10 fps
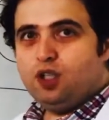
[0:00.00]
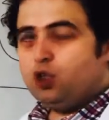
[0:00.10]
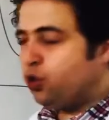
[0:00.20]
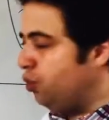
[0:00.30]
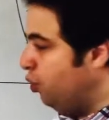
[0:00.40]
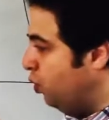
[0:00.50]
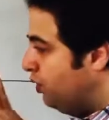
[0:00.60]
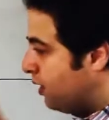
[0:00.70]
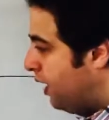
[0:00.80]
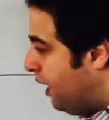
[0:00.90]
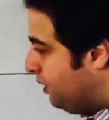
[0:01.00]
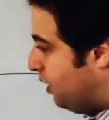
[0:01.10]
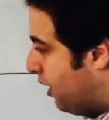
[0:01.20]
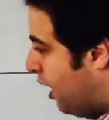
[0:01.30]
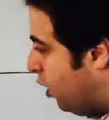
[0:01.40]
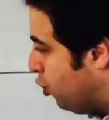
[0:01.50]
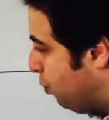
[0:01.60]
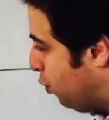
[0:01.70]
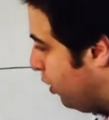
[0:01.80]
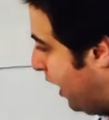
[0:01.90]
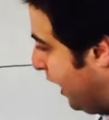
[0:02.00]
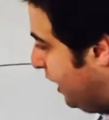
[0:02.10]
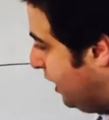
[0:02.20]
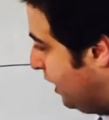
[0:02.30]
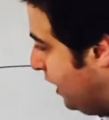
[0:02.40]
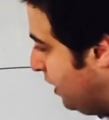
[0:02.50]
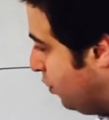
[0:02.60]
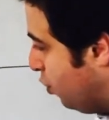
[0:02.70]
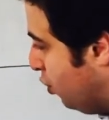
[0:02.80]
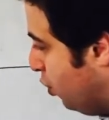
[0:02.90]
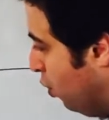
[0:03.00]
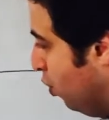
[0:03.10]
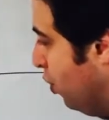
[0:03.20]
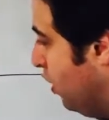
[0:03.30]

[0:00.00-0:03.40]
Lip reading: To know the cardiac output, I need to know